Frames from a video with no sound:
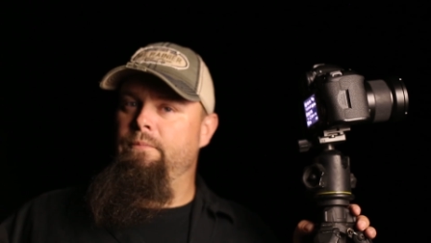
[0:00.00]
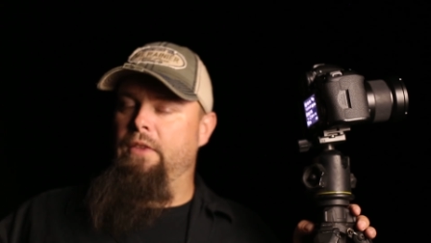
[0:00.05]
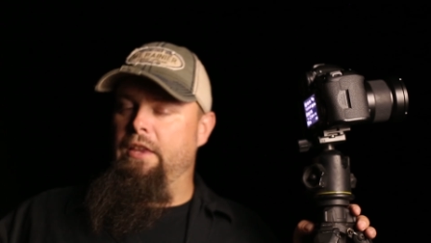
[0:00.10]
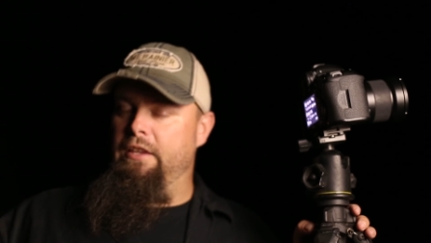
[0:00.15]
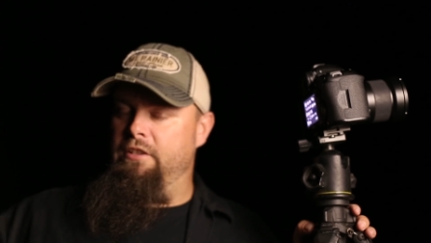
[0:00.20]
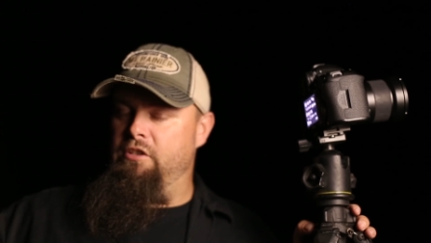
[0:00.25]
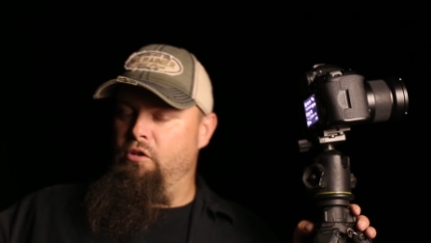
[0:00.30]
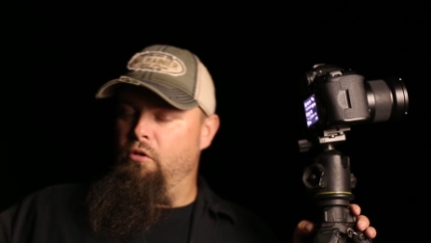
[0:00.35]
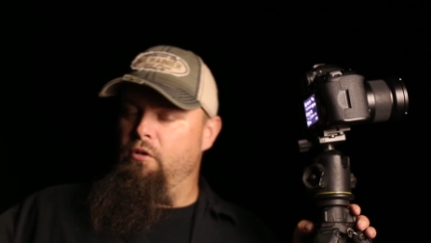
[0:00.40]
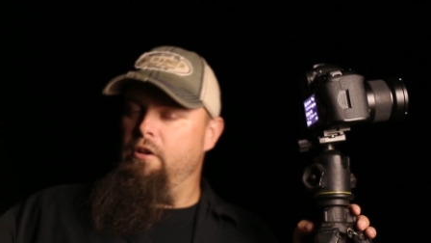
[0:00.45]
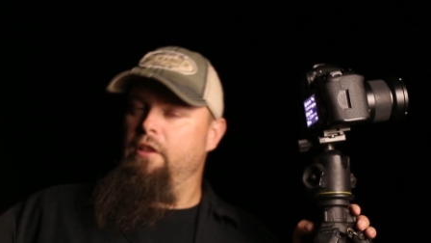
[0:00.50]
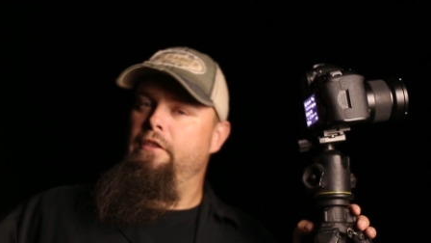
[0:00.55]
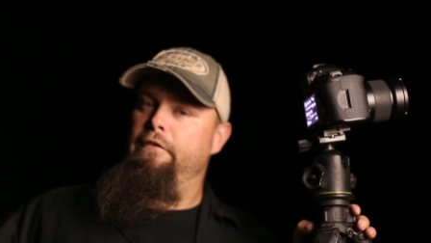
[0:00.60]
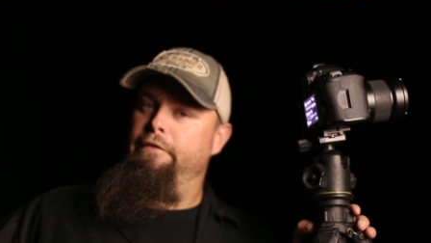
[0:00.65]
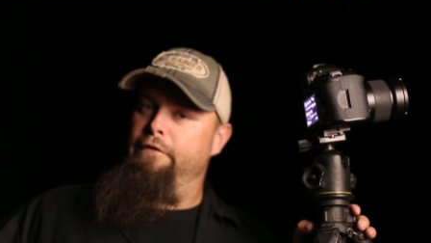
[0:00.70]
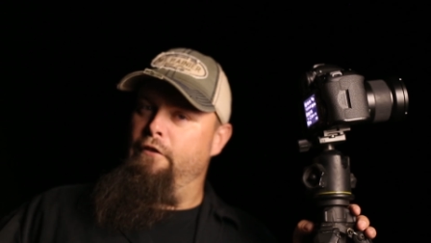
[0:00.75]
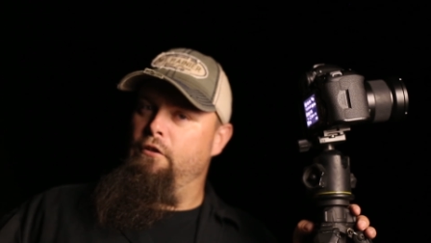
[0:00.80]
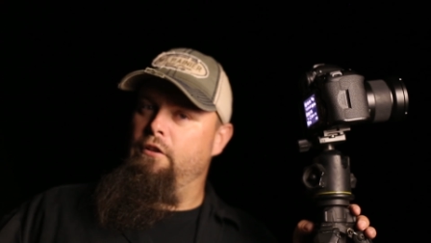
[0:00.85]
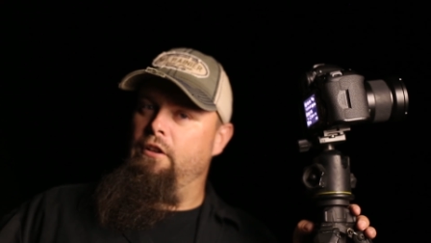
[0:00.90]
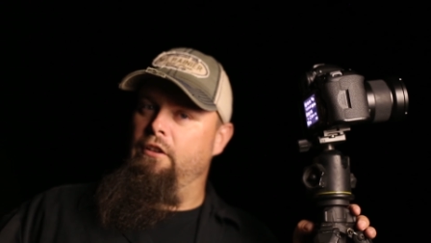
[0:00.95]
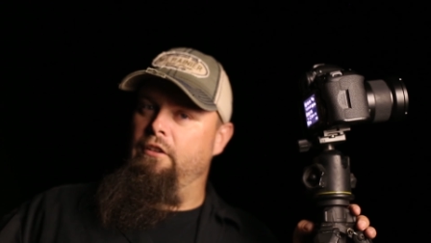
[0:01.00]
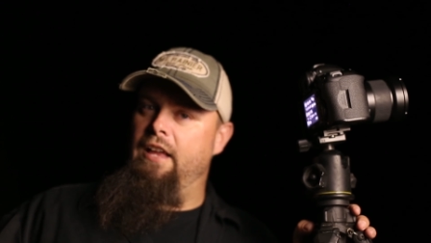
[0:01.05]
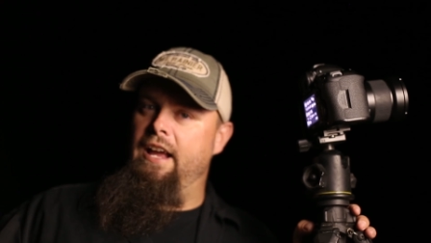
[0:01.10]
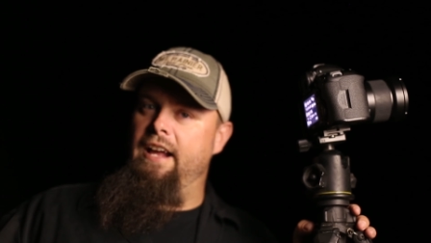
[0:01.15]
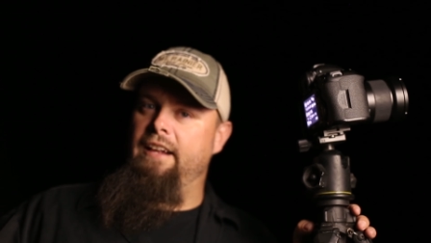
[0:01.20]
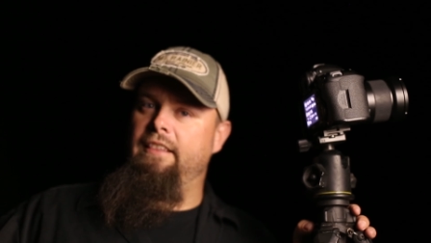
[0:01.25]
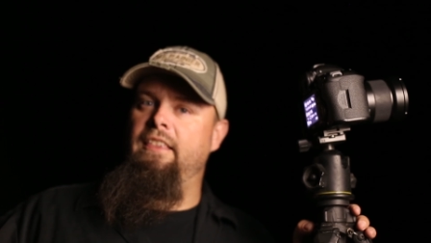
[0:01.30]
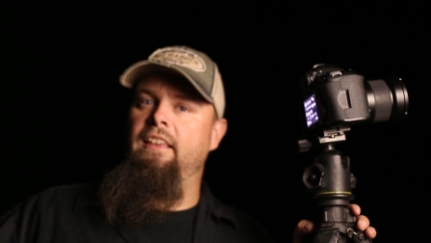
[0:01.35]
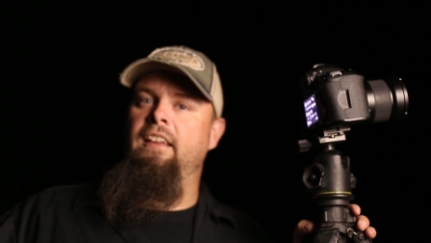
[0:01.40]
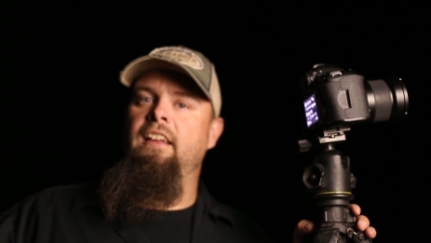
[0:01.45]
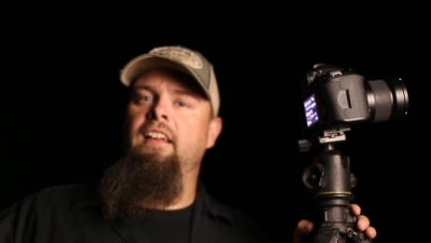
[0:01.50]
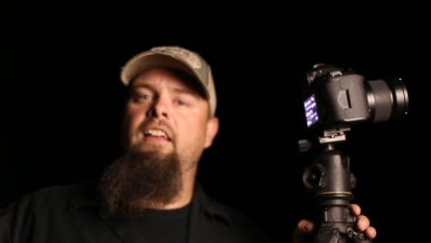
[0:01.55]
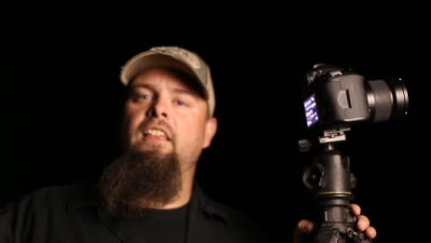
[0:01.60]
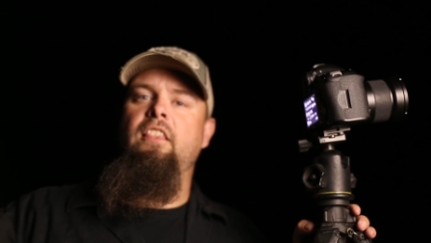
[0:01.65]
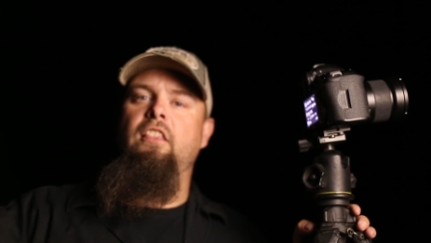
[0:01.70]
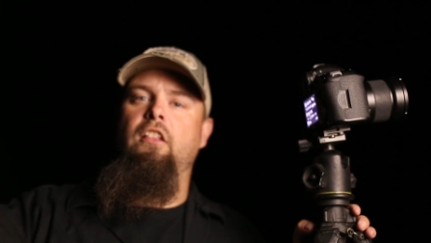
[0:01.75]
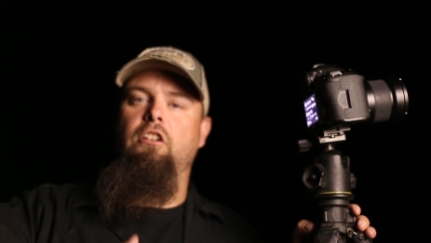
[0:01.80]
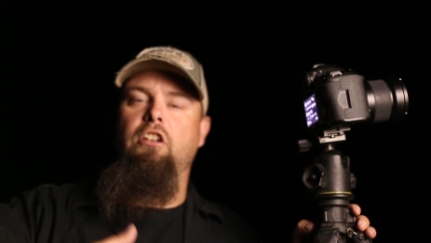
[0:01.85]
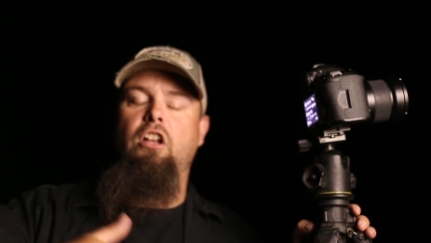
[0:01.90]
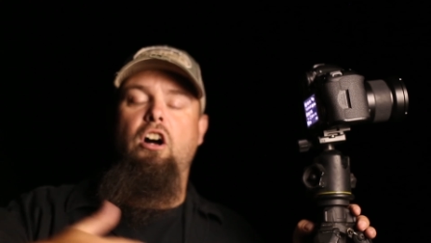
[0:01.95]
the shorter the focal length
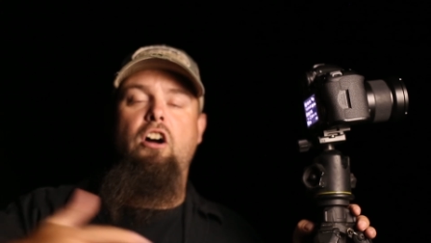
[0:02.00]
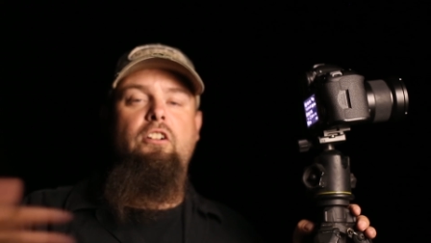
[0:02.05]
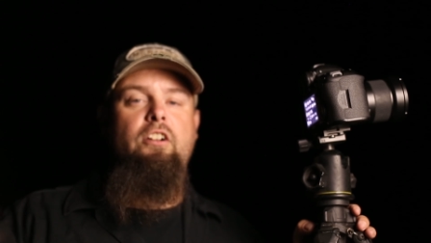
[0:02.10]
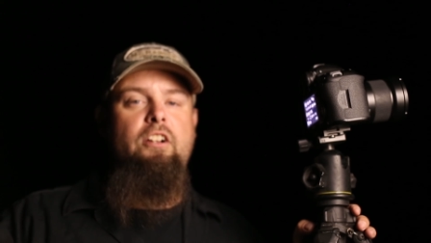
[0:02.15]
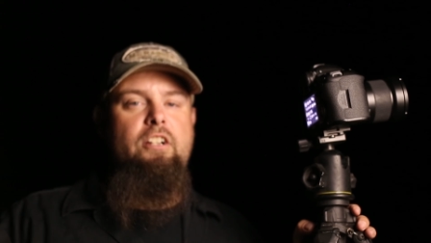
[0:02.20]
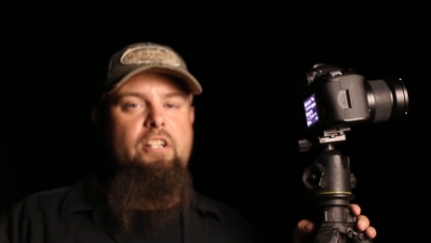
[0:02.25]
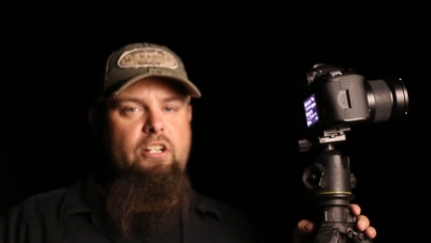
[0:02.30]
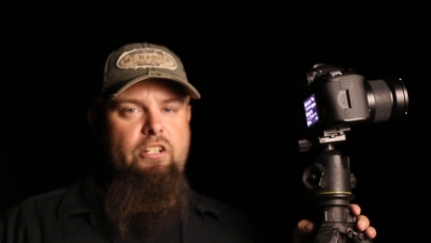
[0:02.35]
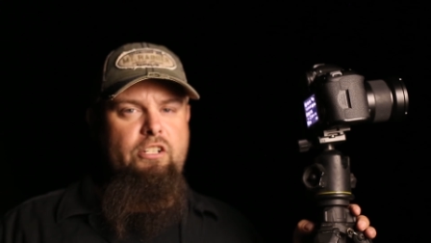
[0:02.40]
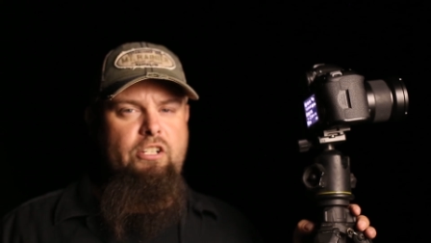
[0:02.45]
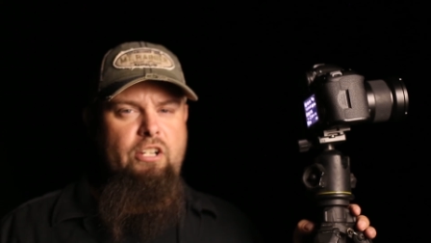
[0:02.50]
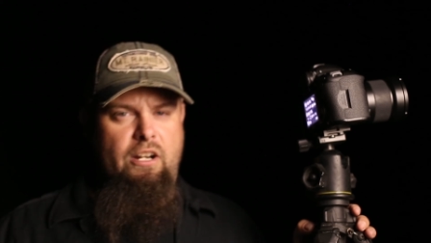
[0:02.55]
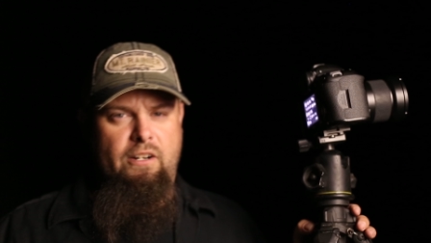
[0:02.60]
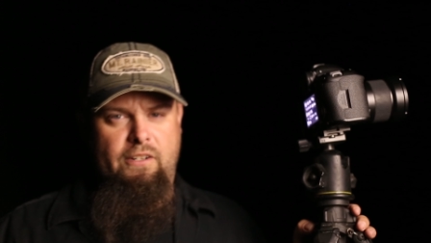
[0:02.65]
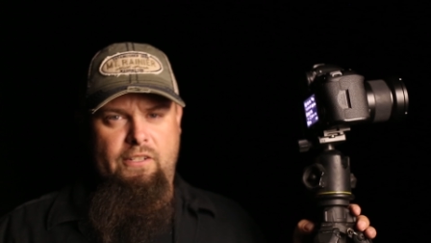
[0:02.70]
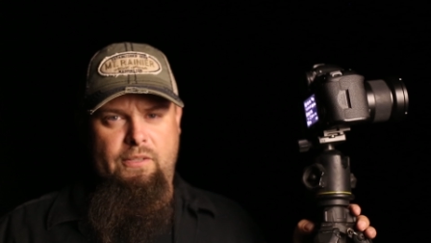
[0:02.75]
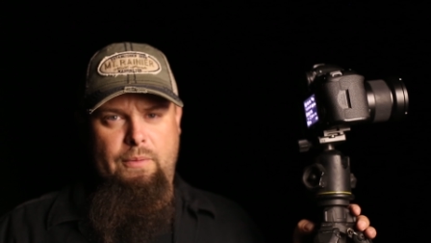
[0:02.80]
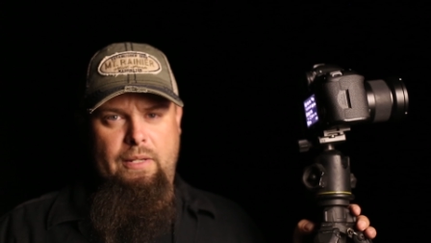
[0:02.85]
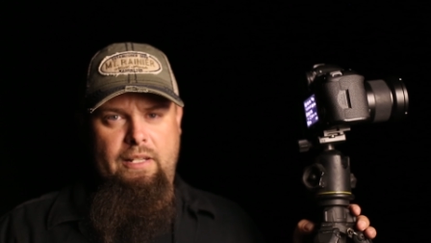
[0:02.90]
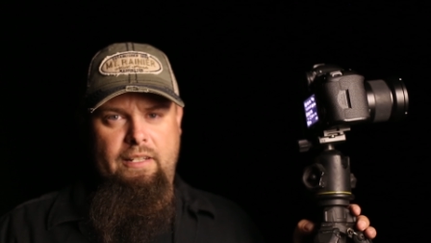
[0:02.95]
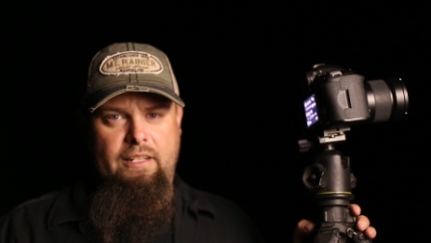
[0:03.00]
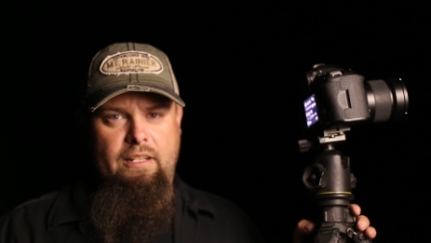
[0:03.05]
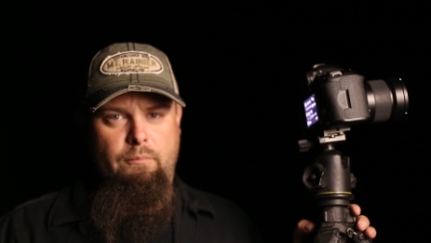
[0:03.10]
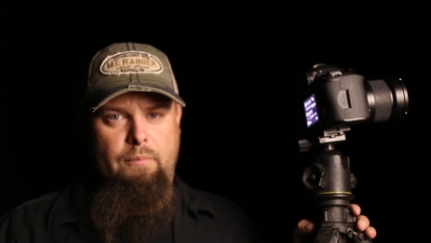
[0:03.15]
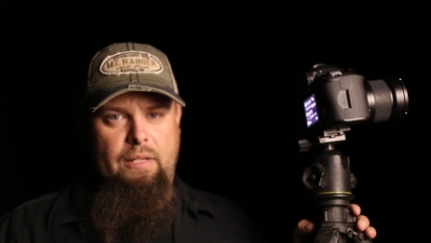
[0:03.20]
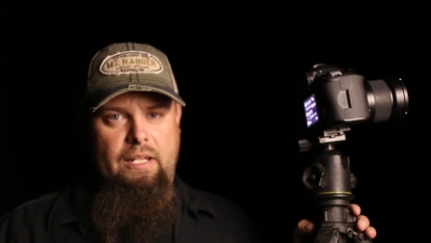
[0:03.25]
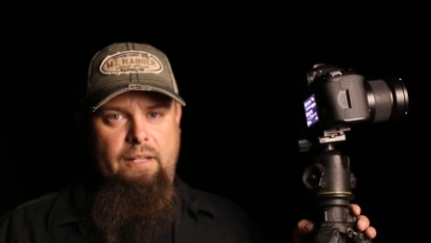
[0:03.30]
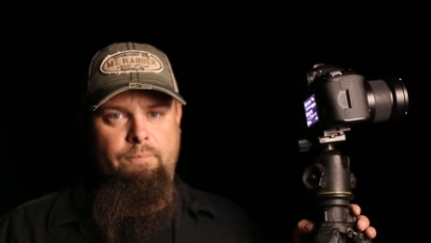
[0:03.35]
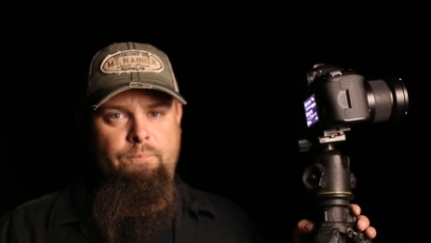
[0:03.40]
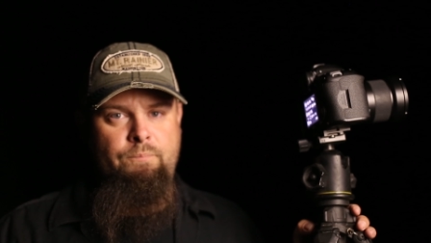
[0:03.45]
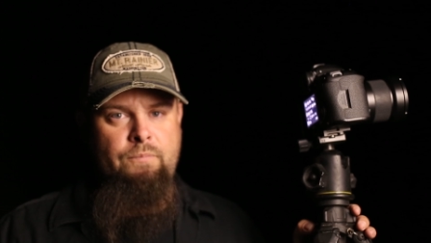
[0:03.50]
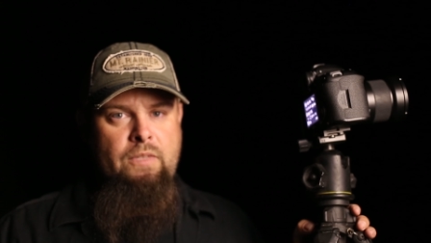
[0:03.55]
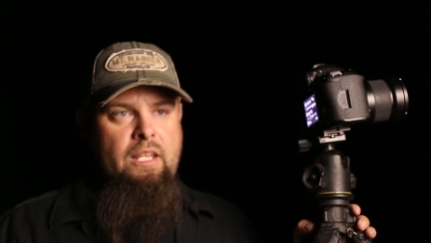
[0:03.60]
the longer your shutter speed can be